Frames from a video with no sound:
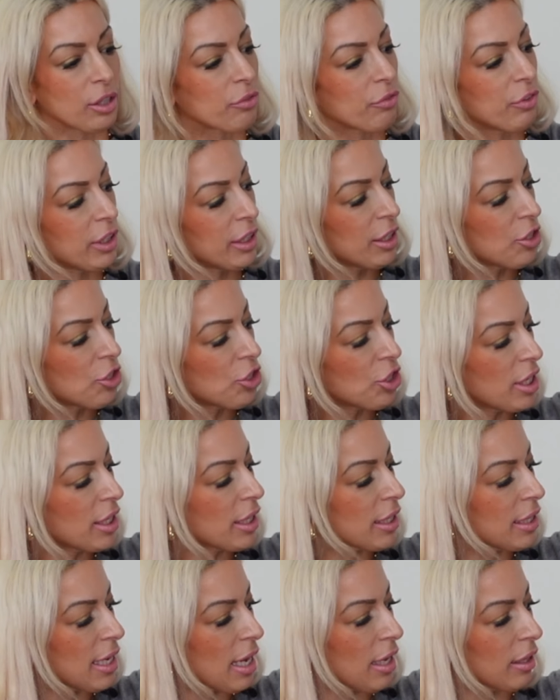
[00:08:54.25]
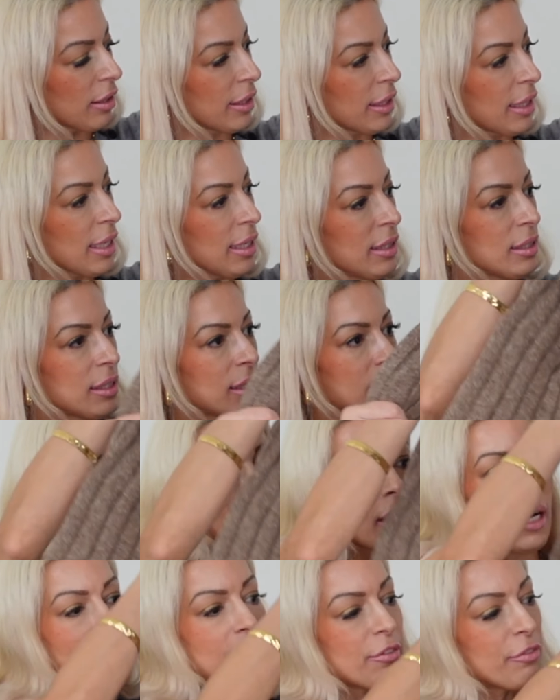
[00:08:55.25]
really chic and elegant.
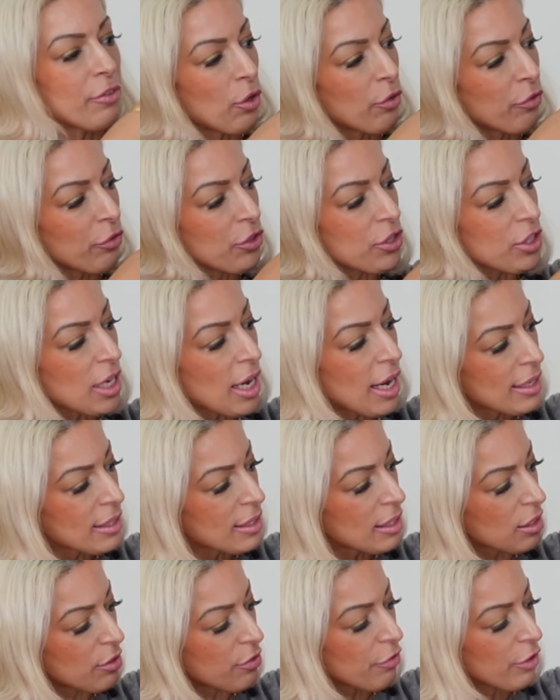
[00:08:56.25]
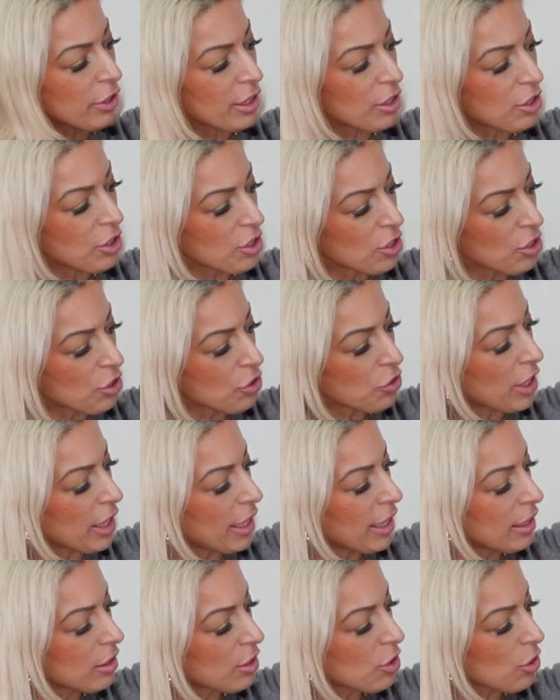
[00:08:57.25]
Kind of oversized. It's very just
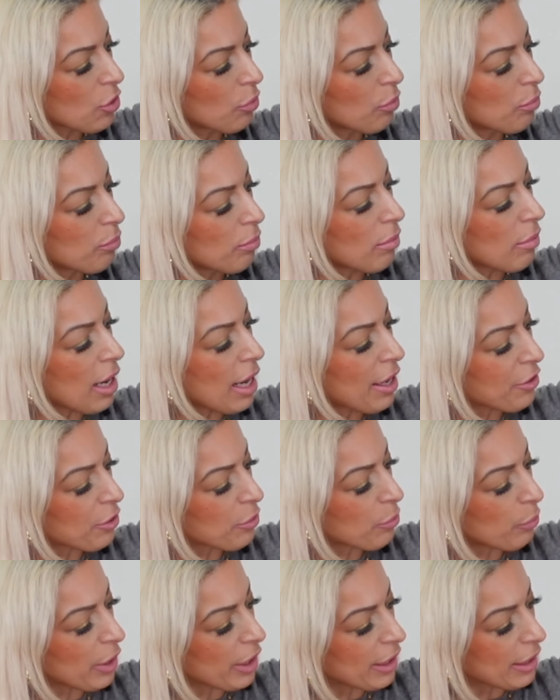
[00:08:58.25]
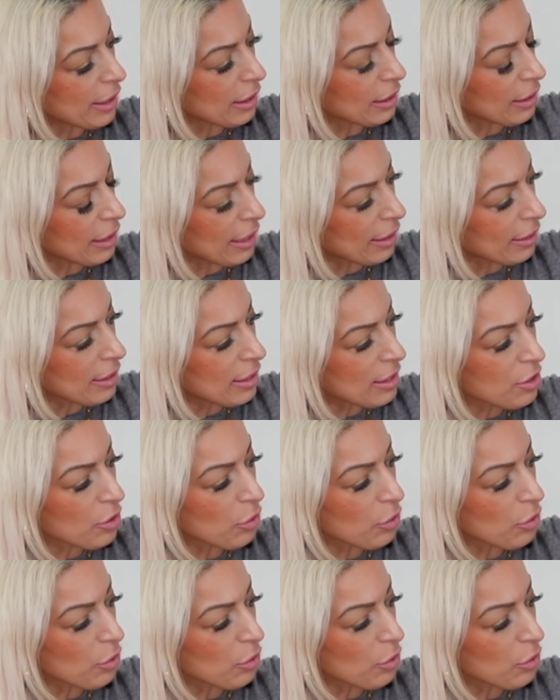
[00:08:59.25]
straight, so either wearing it like this